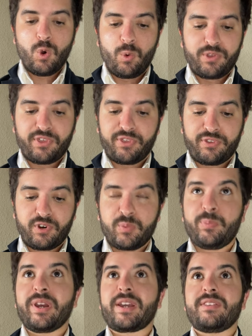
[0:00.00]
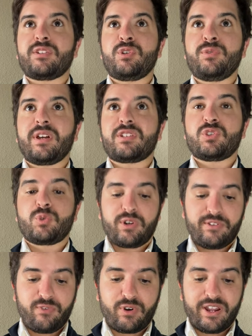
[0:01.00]
With the third pick in the two thousand
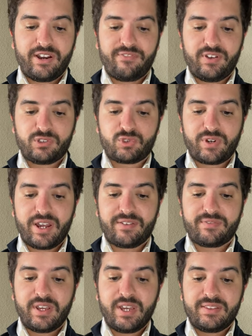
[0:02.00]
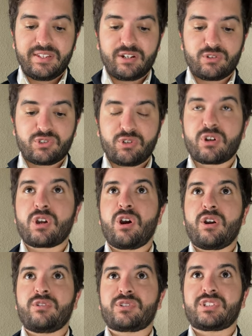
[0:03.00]
twenty-four N F L Draft, the Arizona
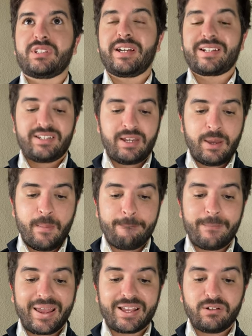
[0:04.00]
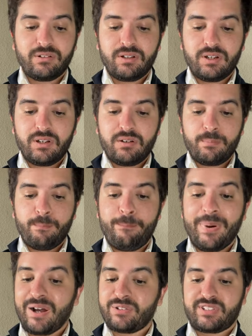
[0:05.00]
Cardinals select Michael
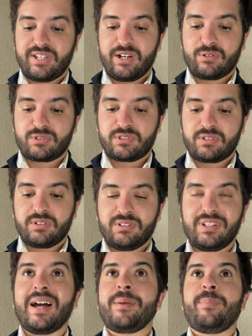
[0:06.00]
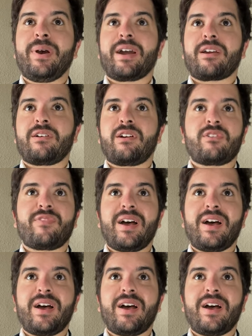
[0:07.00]
Bouncehouse, linebacker out of